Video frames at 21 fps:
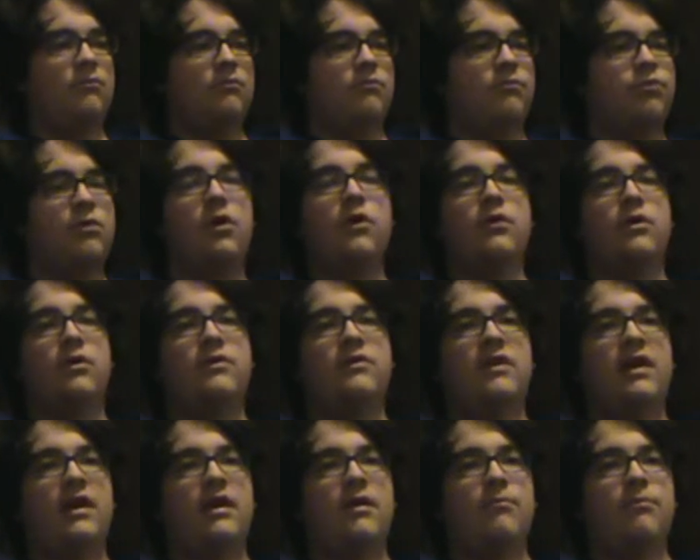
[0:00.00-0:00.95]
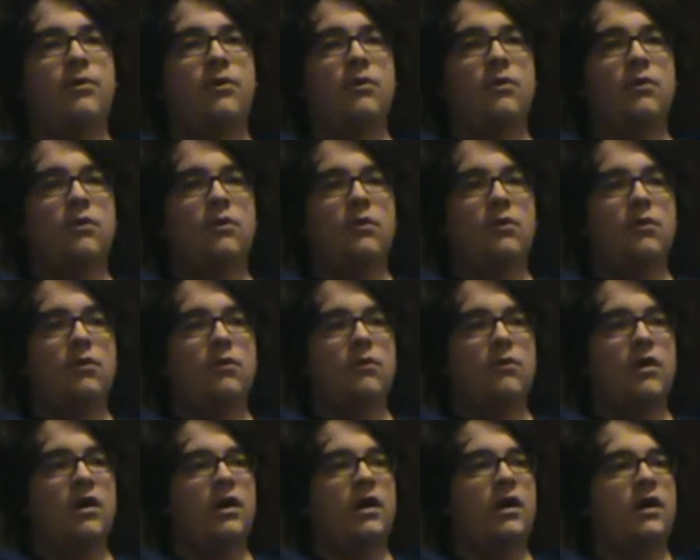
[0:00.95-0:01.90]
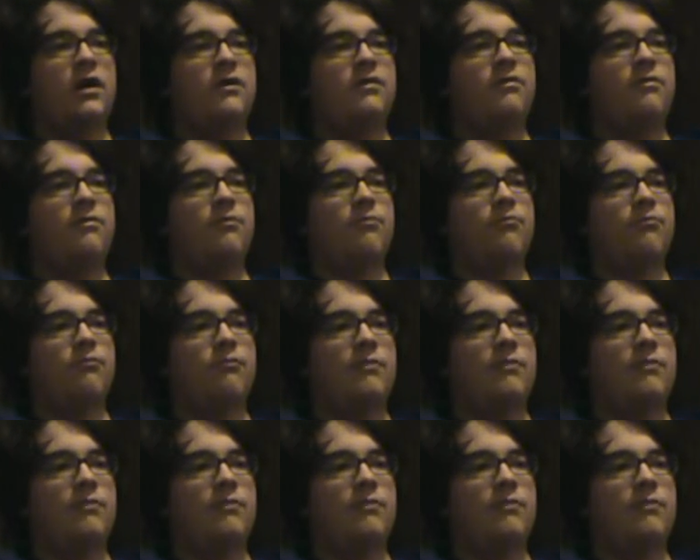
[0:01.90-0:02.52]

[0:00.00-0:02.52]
Prototype, where it's